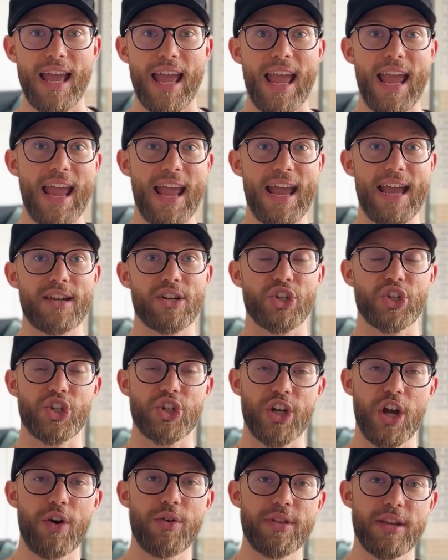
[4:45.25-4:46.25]
and
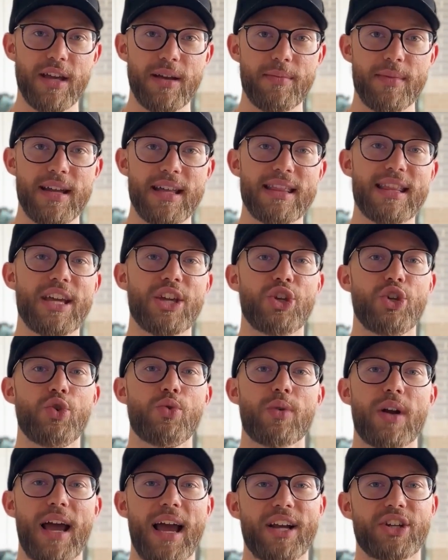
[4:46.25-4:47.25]
show them that you
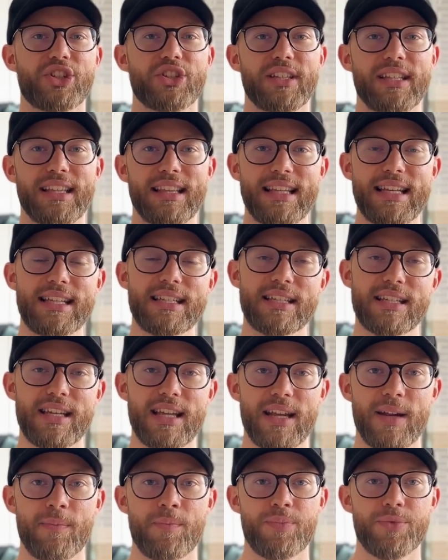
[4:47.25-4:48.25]
were actually
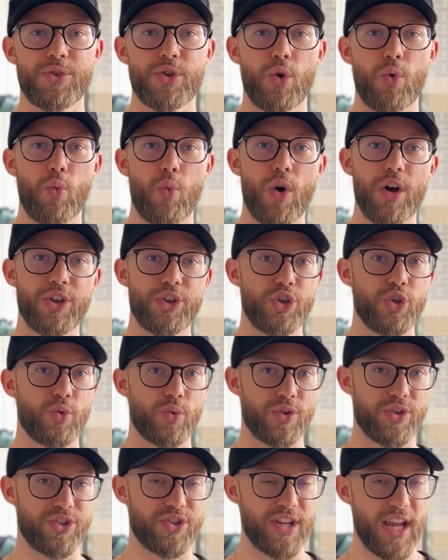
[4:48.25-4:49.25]
listening to what you
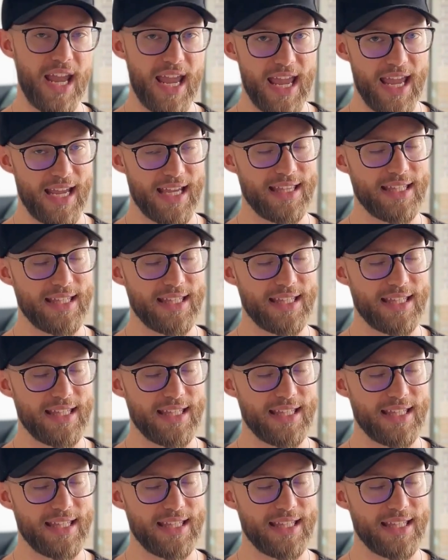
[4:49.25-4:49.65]
were saying.